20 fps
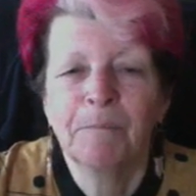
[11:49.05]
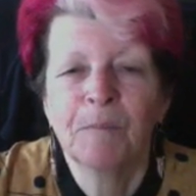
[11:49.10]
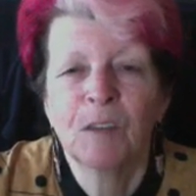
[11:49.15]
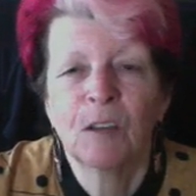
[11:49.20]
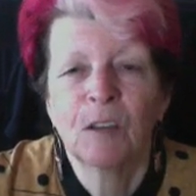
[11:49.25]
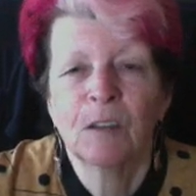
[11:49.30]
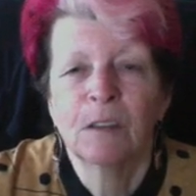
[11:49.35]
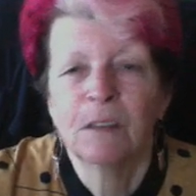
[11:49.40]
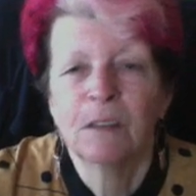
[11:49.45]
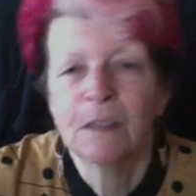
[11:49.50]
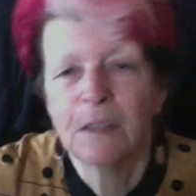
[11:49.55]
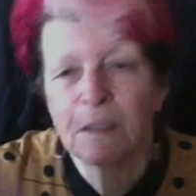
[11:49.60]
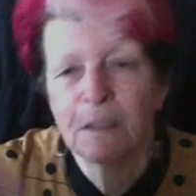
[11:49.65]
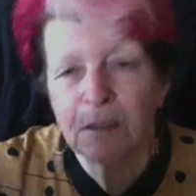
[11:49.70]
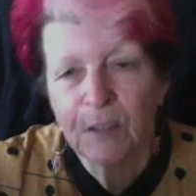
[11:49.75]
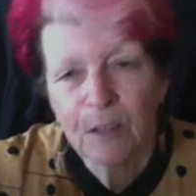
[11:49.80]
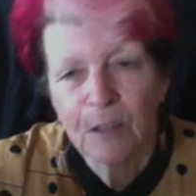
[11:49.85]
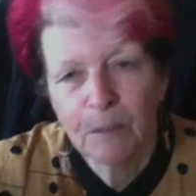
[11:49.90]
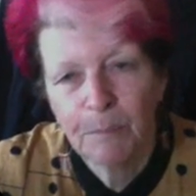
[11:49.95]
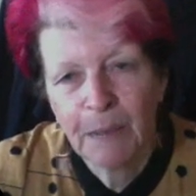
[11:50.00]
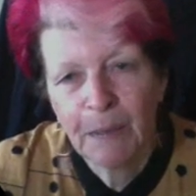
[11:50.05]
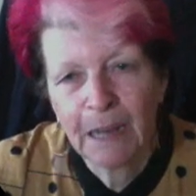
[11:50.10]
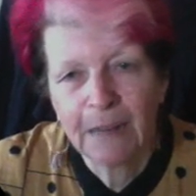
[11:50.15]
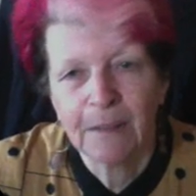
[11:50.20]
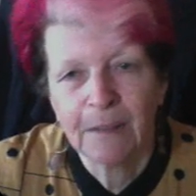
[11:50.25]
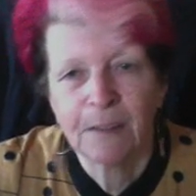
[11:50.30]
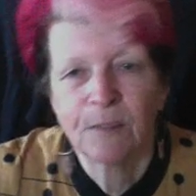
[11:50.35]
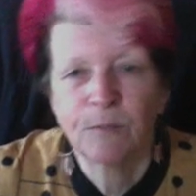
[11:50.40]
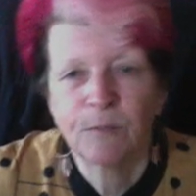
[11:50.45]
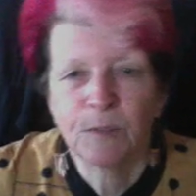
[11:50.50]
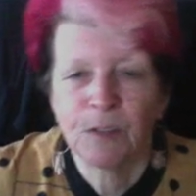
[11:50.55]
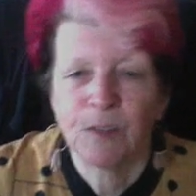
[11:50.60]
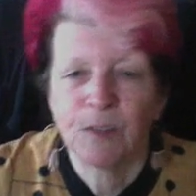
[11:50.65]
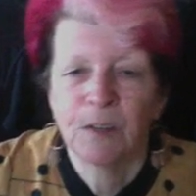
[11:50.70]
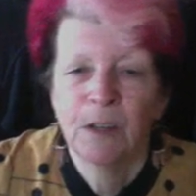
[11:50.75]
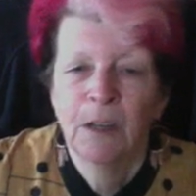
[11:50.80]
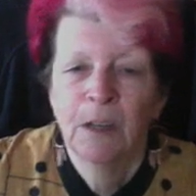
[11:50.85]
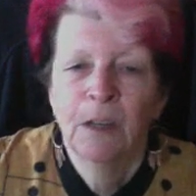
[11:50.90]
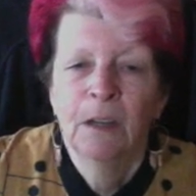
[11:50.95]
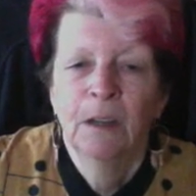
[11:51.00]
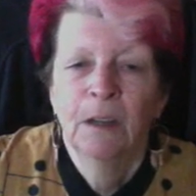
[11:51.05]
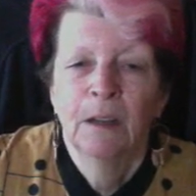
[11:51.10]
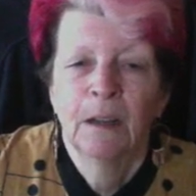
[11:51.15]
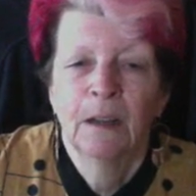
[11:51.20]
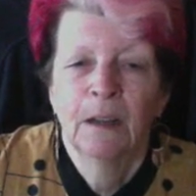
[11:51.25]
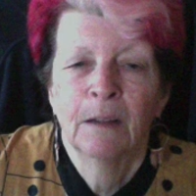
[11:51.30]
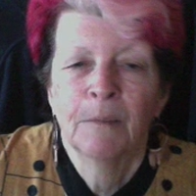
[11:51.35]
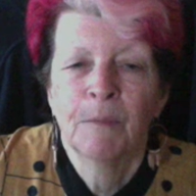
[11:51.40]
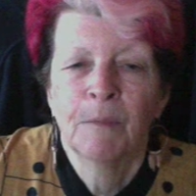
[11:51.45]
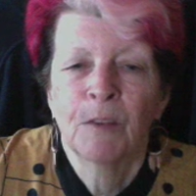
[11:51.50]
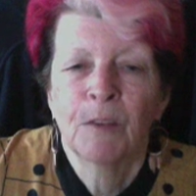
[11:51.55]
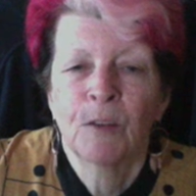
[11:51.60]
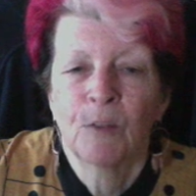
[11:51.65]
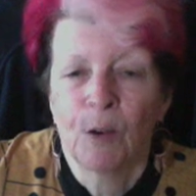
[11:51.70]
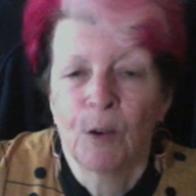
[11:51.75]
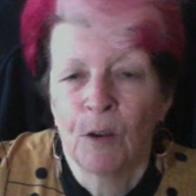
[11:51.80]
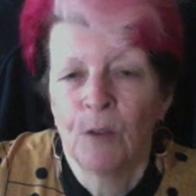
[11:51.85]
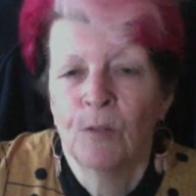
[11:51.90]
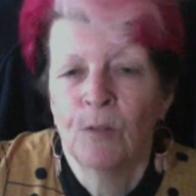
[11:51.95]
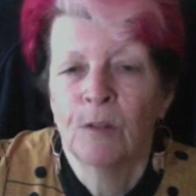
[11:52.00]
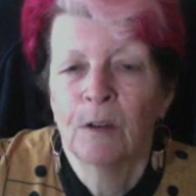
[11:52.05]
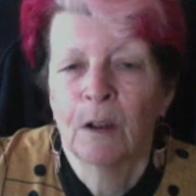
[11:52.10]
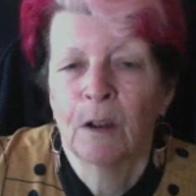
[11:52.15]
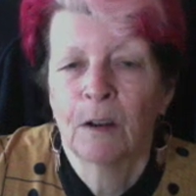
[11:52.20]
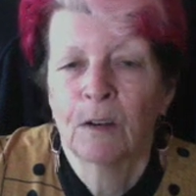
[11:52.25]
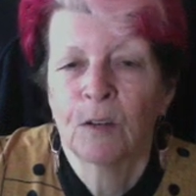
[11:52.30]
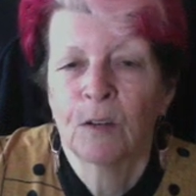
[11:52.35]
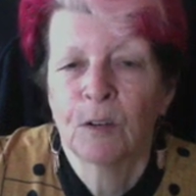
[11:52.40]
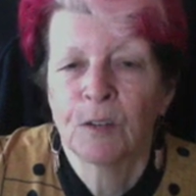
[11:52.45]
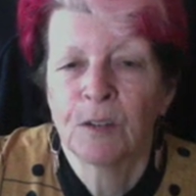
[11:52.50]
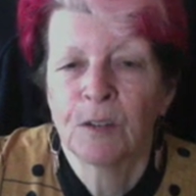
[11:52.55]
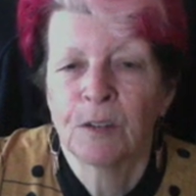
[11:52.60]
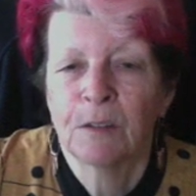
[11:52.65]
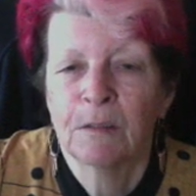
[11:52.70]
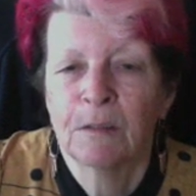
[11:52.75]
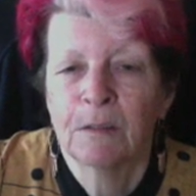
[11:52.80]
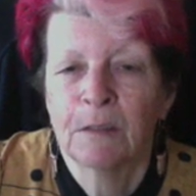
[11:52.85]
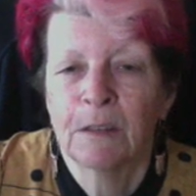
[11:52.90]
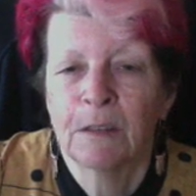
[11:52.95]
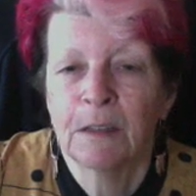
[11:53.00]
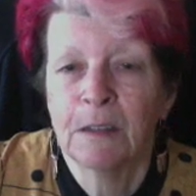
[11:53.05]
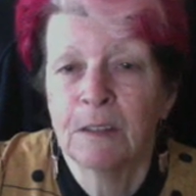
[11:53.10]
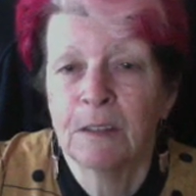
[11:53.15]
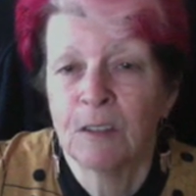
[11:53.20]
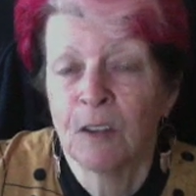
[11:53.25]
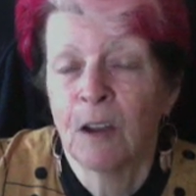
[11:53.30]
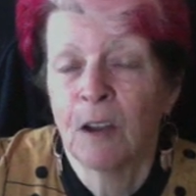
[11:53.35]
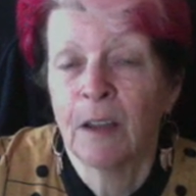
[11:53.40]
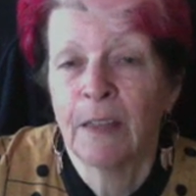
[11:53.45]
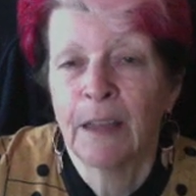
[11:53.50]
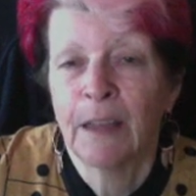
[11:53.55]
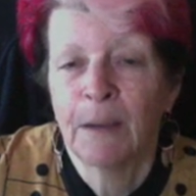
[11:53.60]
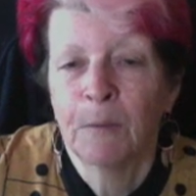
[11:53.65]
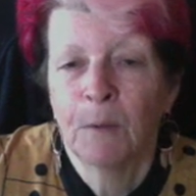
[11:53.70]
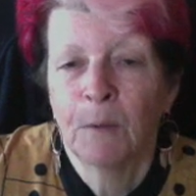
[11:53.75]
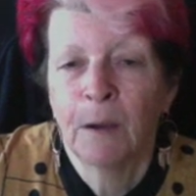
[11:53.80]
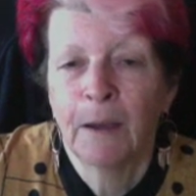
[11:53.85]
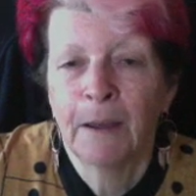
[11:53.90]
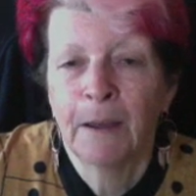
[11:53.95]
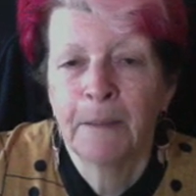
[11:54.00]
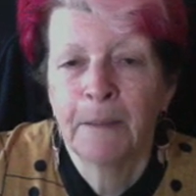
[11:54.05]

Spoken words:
So the balance was thrown across the design that way.